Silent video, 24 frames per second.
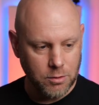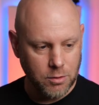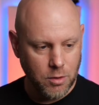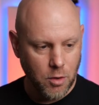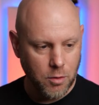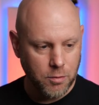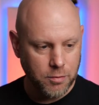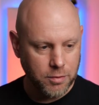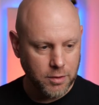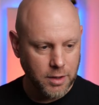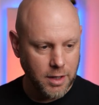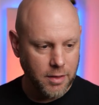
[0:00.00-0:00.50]

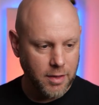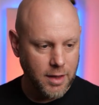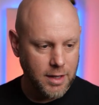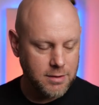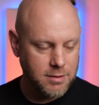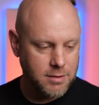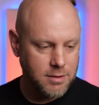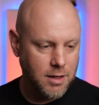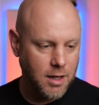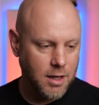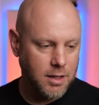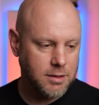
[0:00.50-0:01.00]
Hopefully
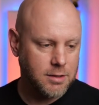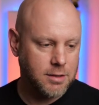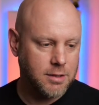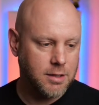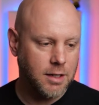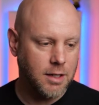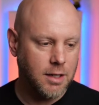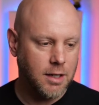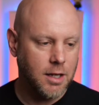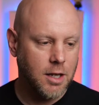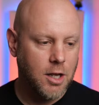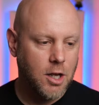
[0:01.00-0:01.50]
that's not
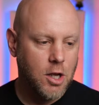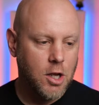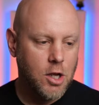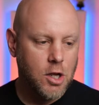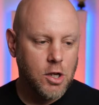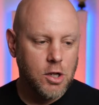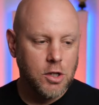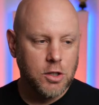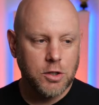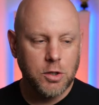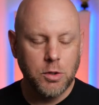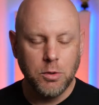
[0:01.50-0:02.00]

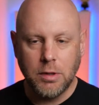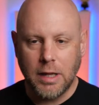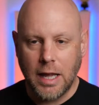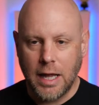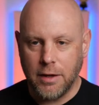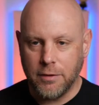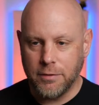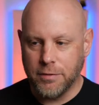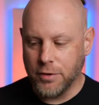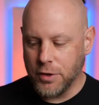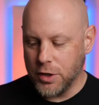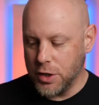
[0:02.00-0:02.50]
too
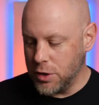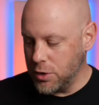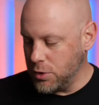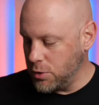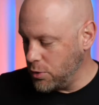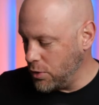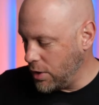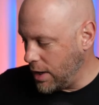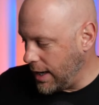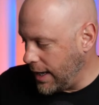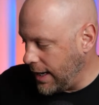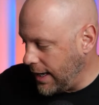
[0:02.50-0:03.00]
loud for
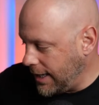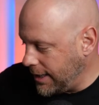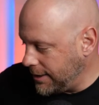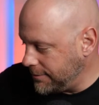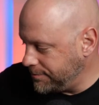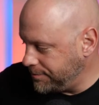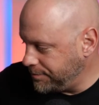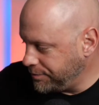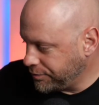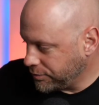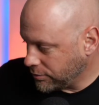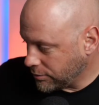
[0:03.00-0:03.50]
you.
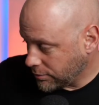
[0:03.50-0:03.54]
Yeah,